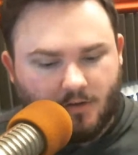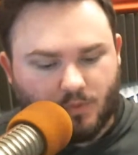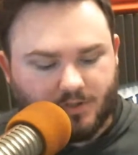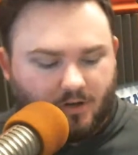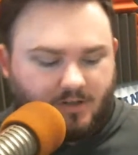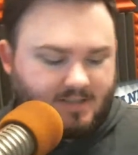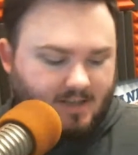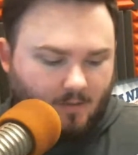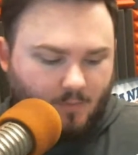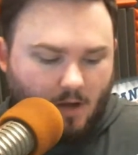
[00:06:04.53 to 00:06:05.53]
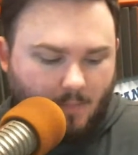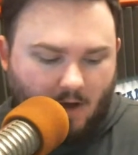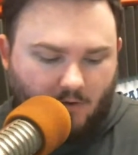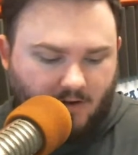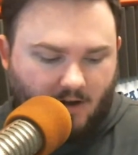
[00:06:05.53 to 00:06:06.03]
it was good to see them come
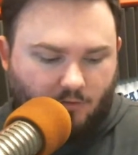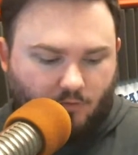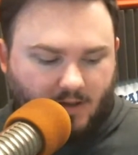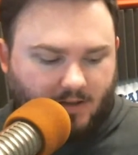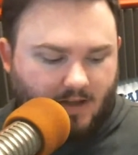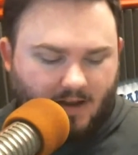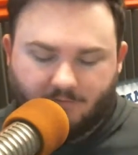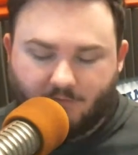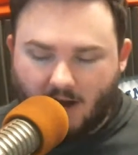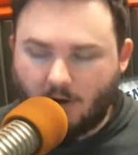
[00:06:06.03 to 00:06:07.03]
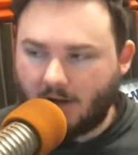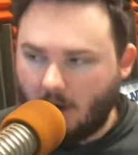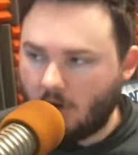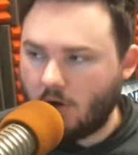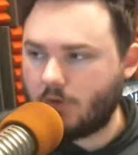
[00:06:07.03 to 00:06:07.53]
out and really kind of firing
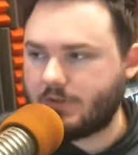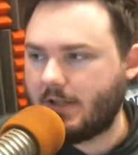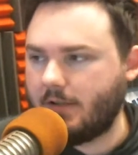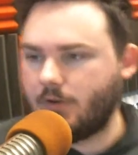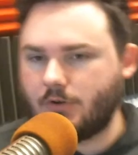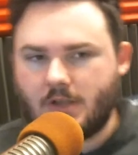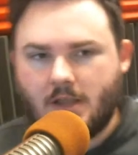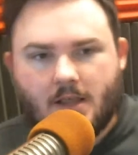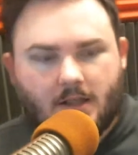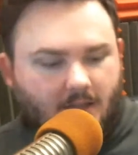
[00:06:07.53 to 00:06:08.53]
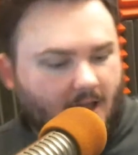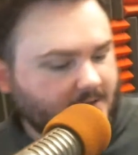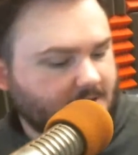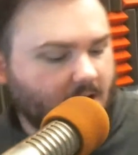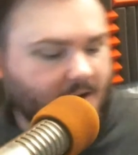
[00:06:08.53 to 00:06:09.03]
on all cylinders
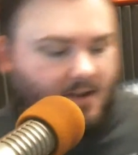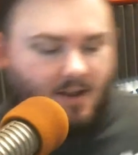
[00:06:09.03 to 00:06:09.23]
last night.